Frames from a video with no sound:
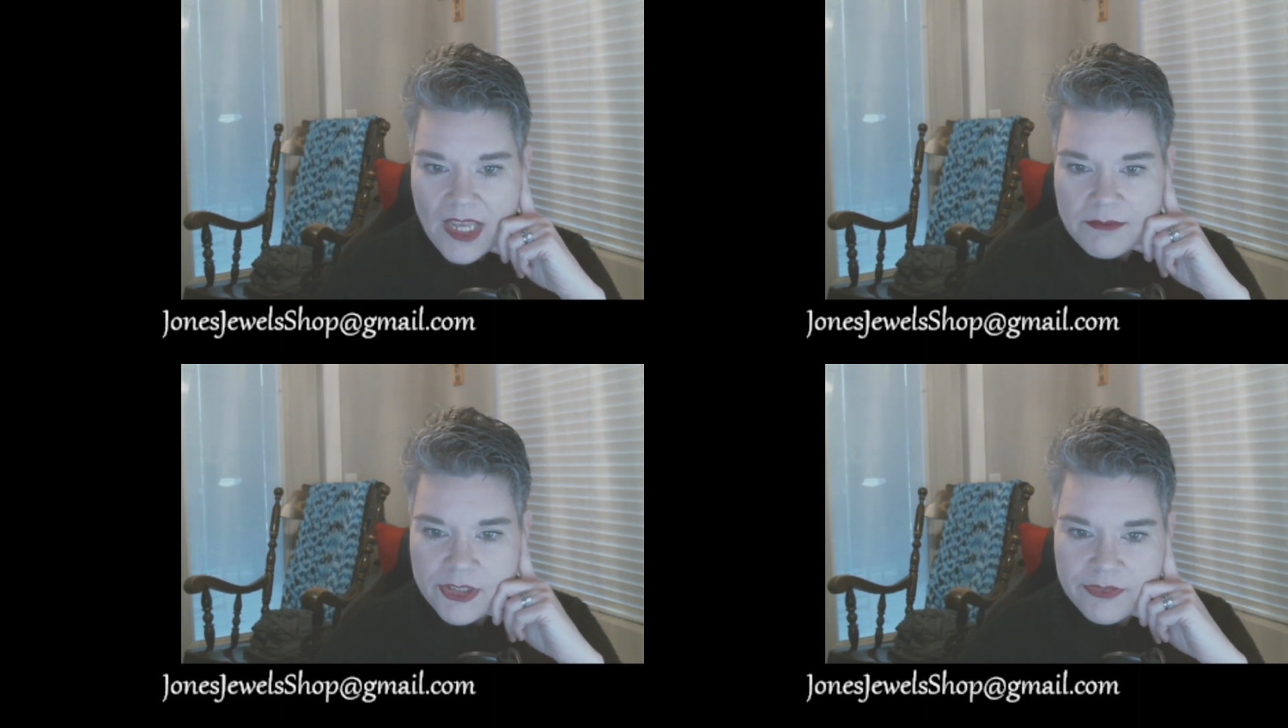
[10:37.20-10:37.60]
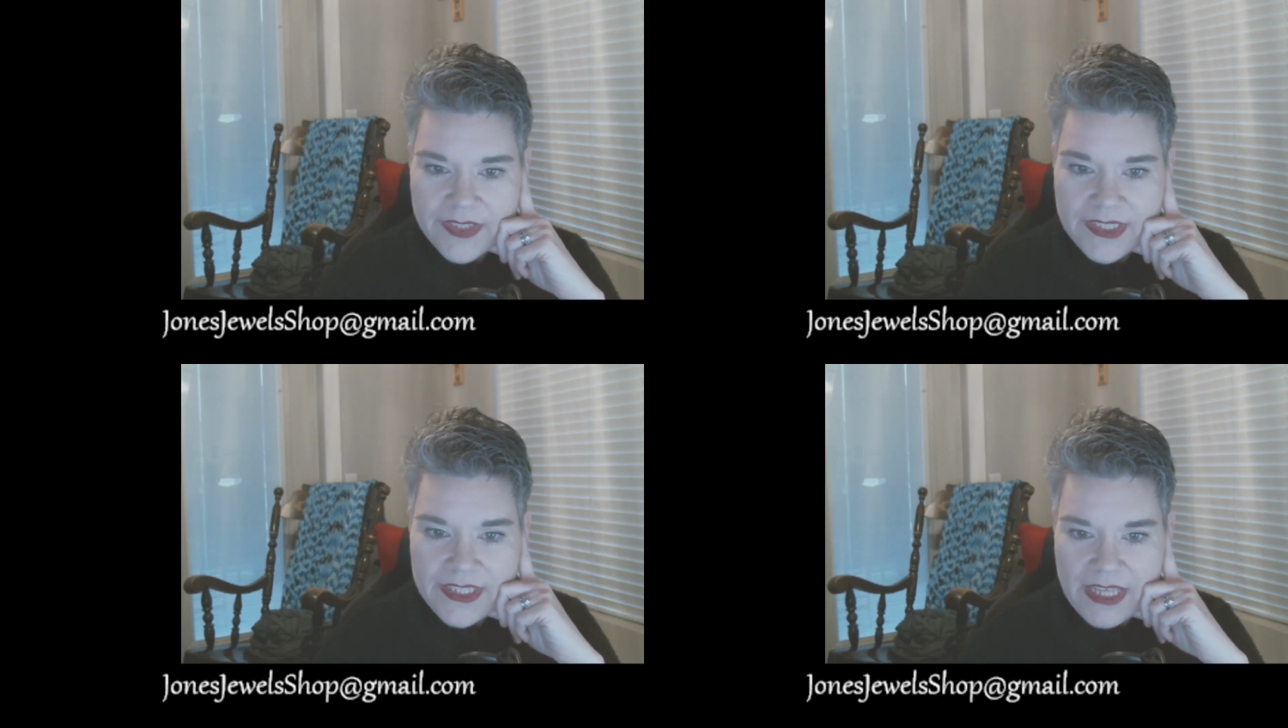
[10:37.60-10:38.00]
I'm so
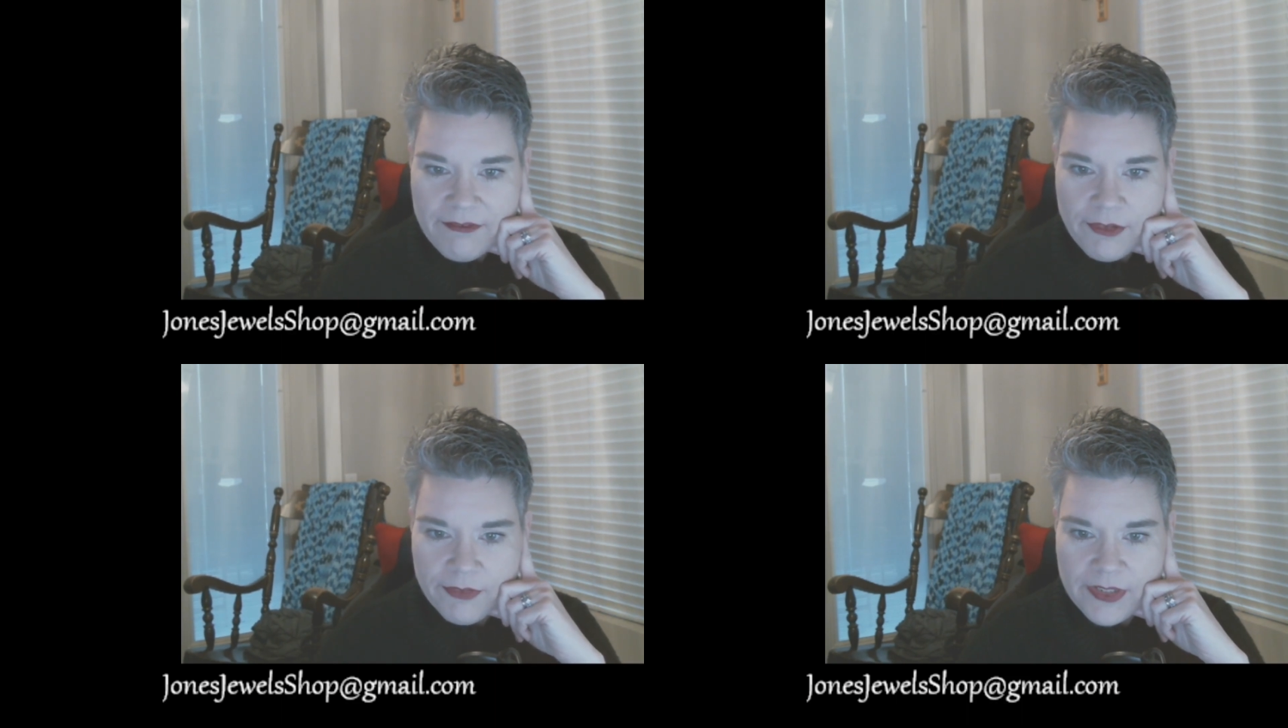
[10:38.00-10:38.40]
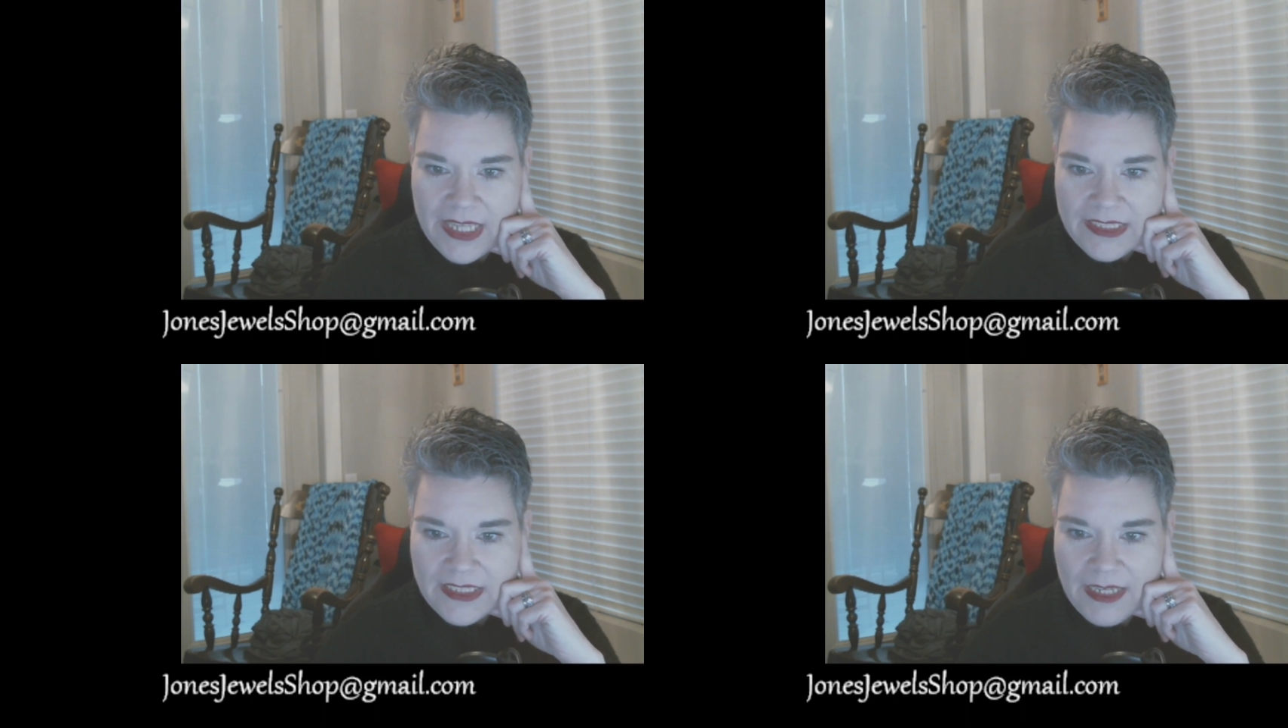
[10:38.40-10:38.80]
very thankful for
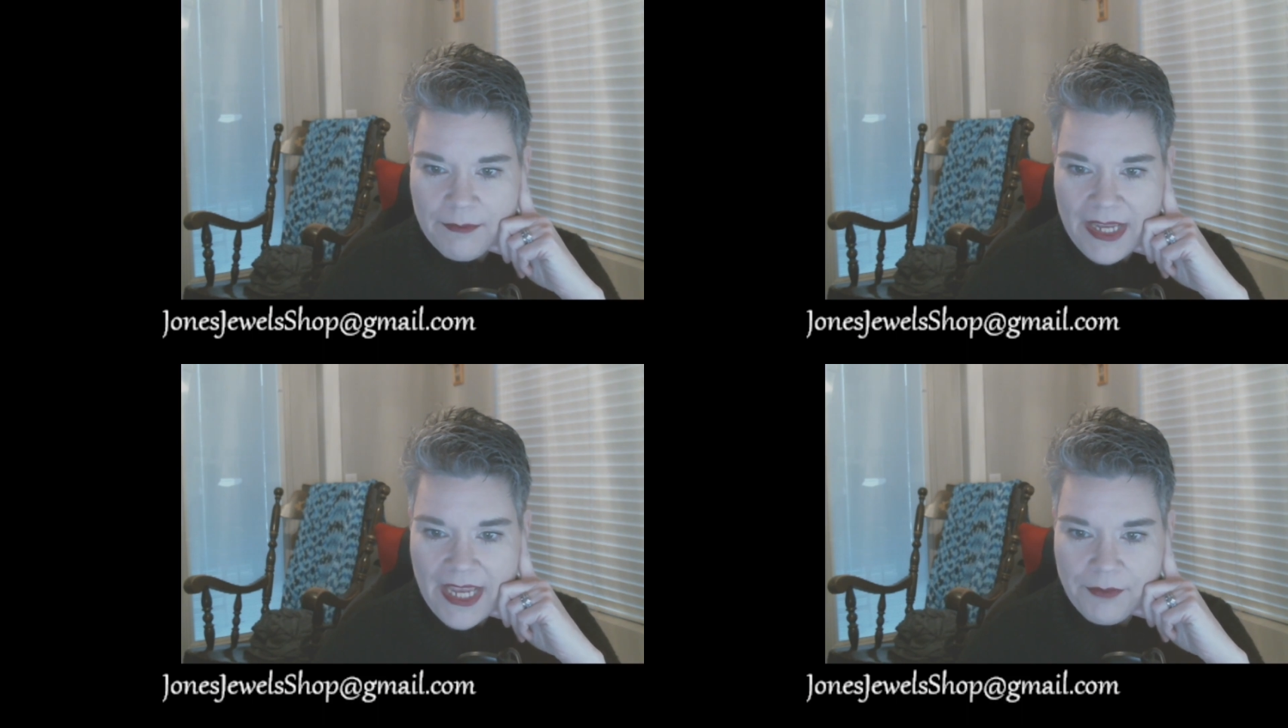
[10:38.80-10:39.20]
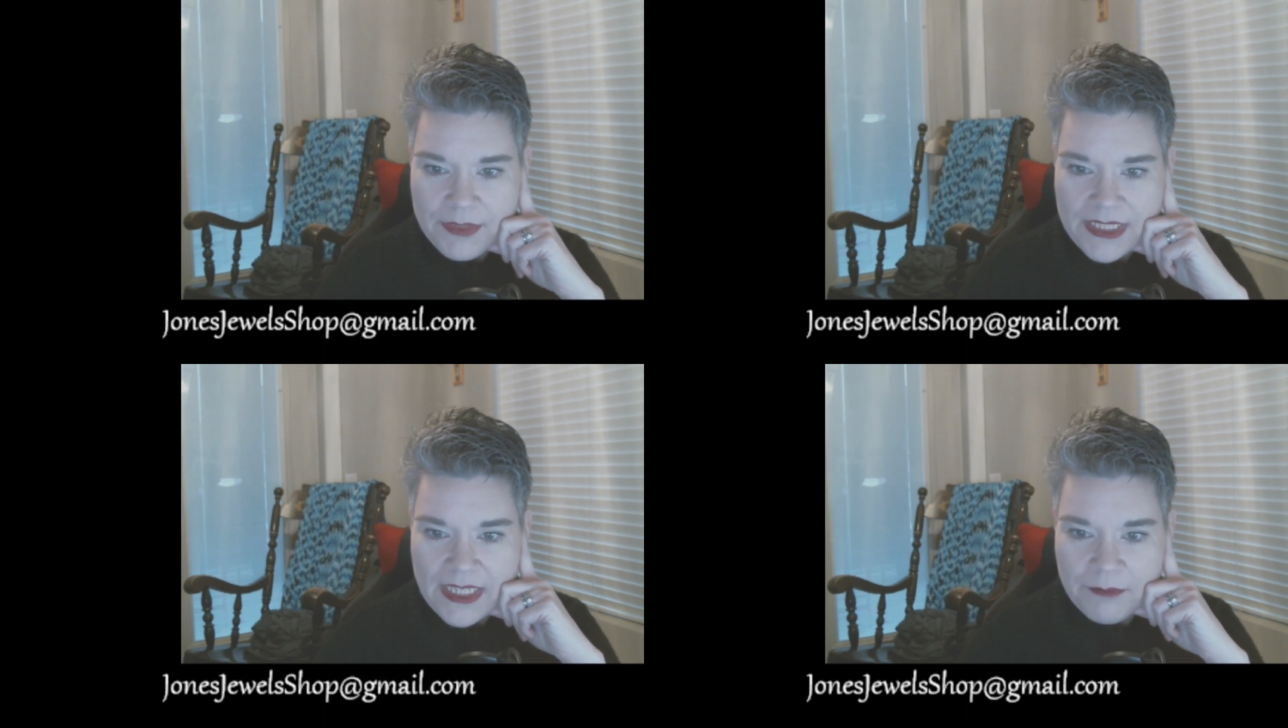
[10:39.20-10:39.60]
that time I had
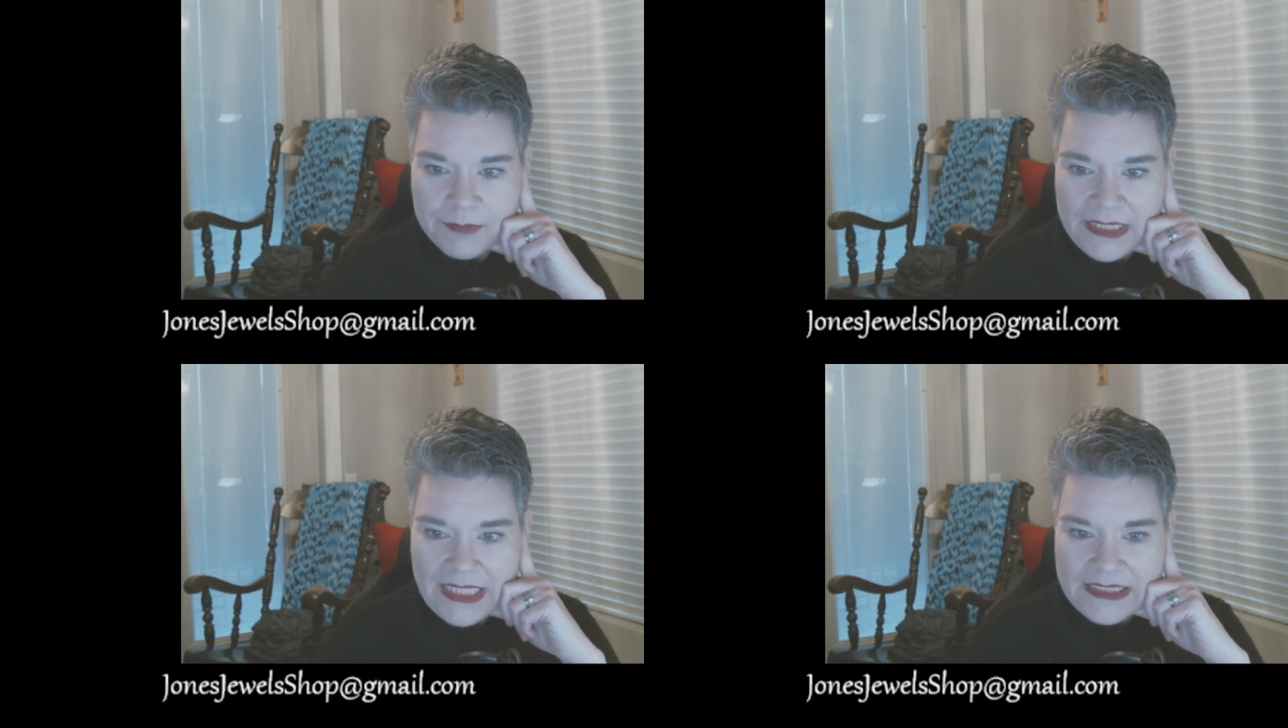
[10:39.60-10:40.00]
with the company.